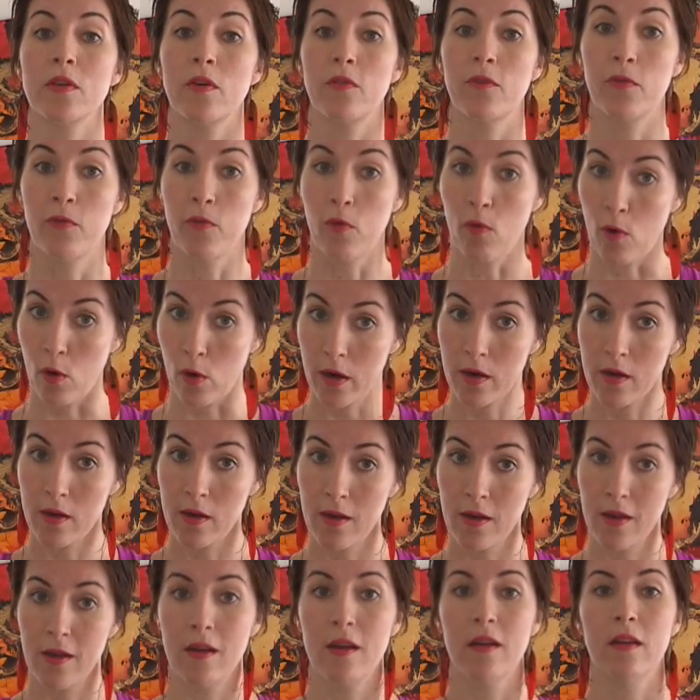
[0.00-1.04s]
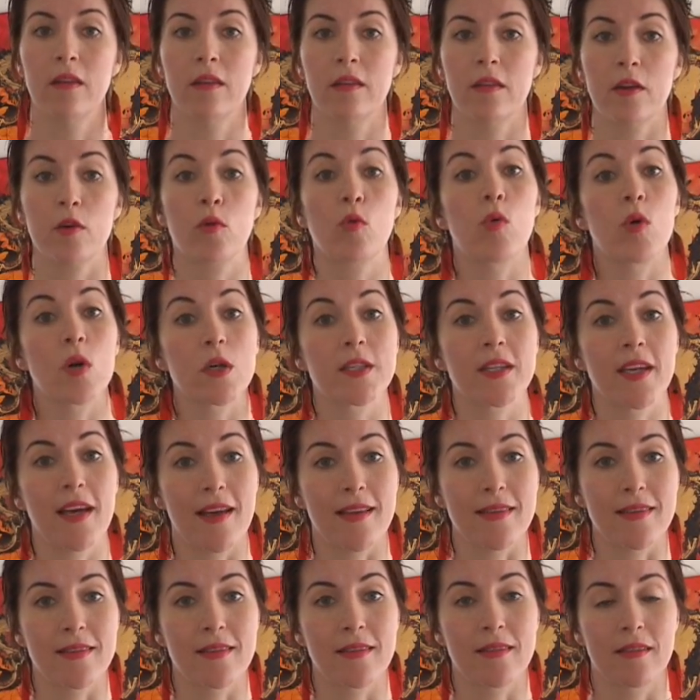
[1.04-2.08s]
four, the
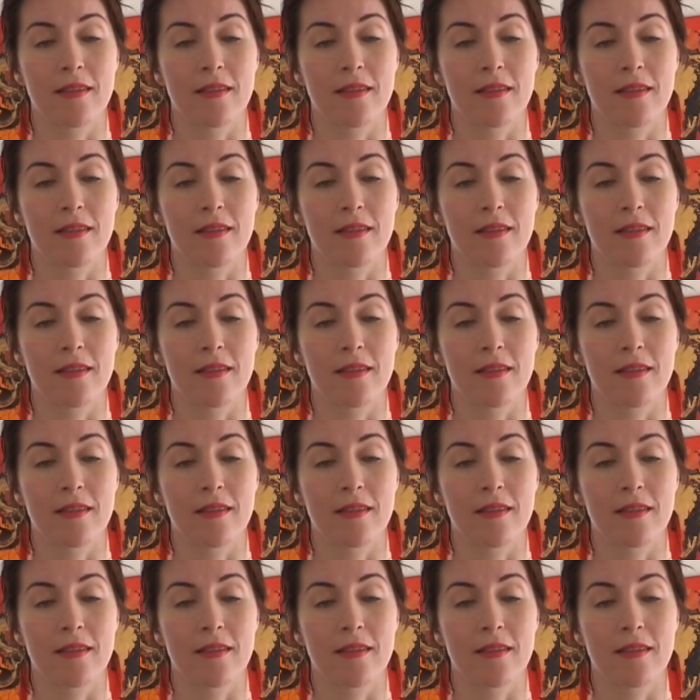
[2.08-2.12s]
quartets.